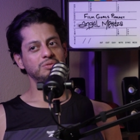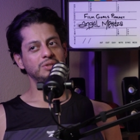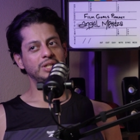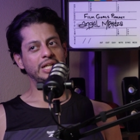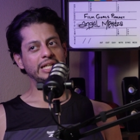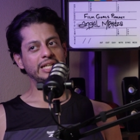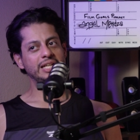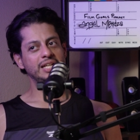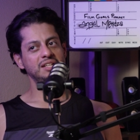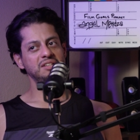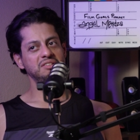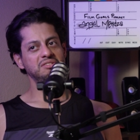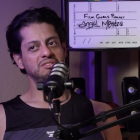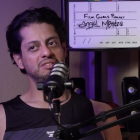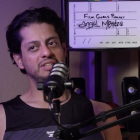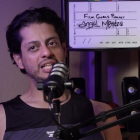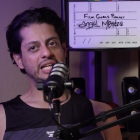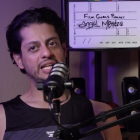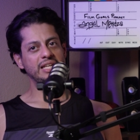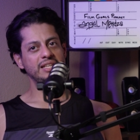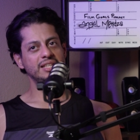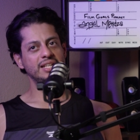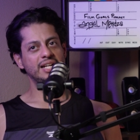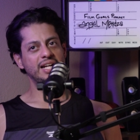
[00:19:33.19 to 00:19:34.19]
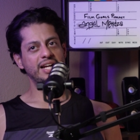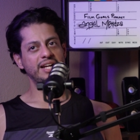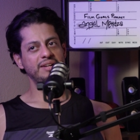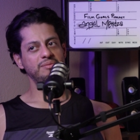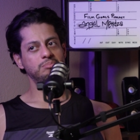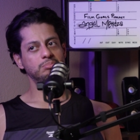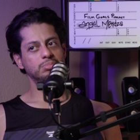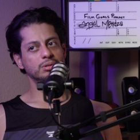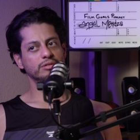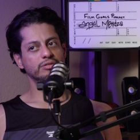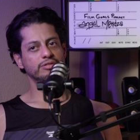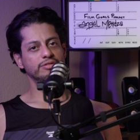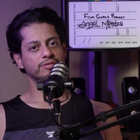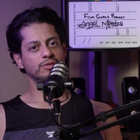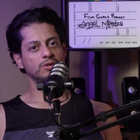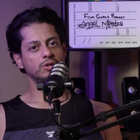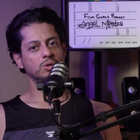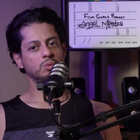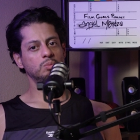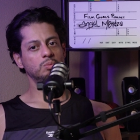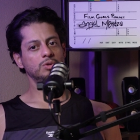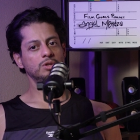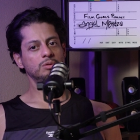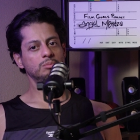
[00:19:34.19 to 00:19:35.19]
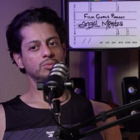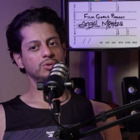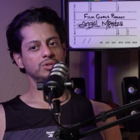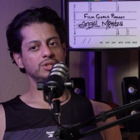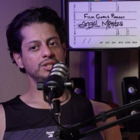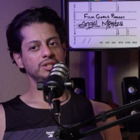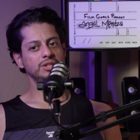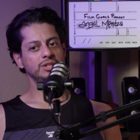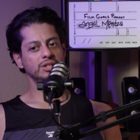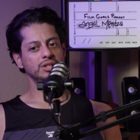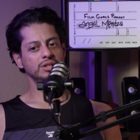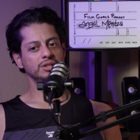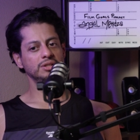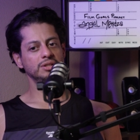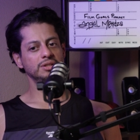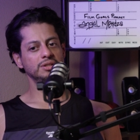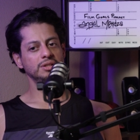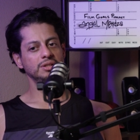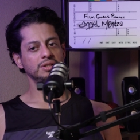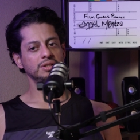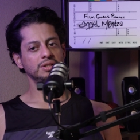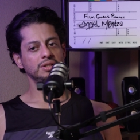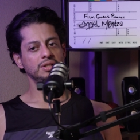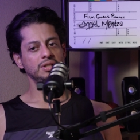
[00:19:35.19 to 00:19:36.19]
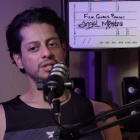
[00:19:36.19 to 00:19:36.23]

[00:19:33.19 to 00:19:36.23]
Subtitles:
I can't say that I prefer one more than the other.